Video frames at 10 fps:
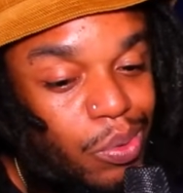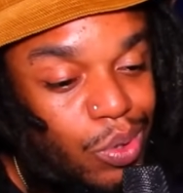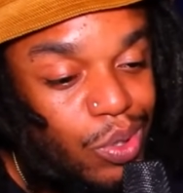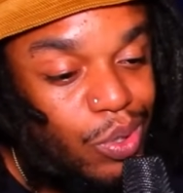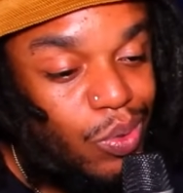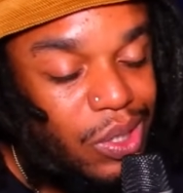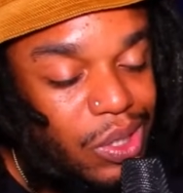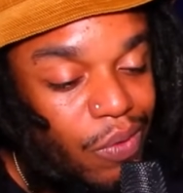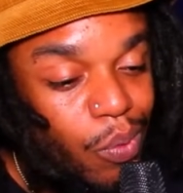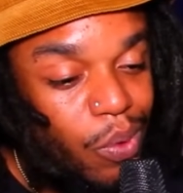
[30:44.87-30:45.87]
You just want the shit
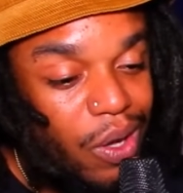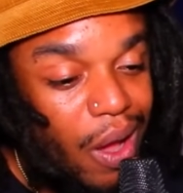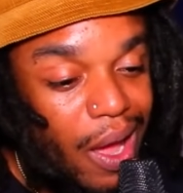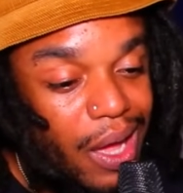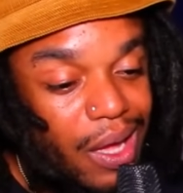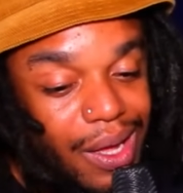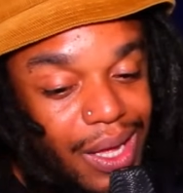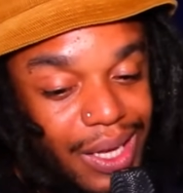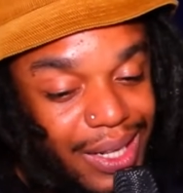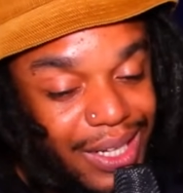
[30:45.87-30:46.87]
from where you're at. And
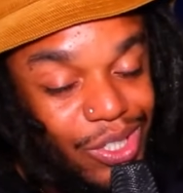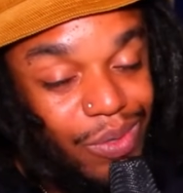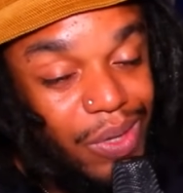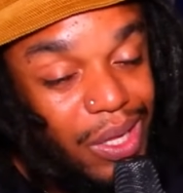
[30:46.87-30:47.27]
a lot of shit that